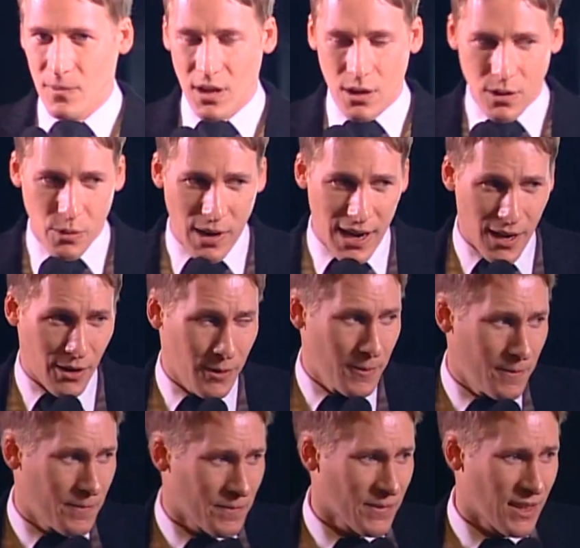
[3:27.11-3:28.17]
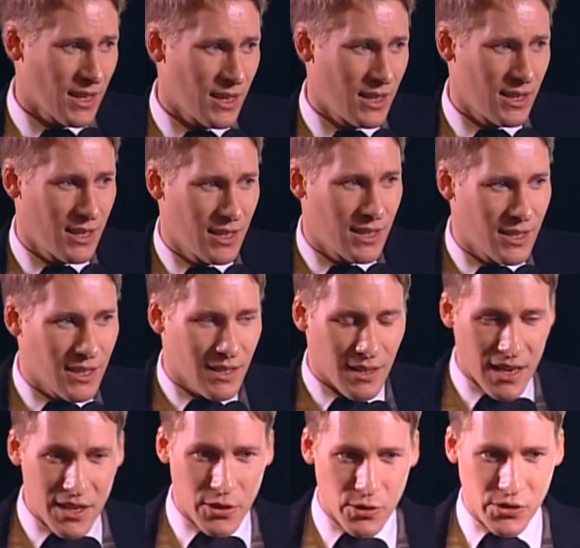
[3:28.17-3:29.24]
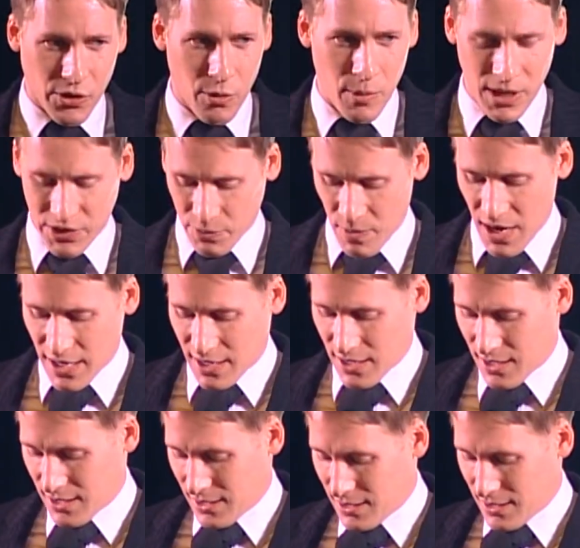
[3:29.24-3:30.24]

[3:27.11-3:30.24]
Wow. Thank you so much, Micah.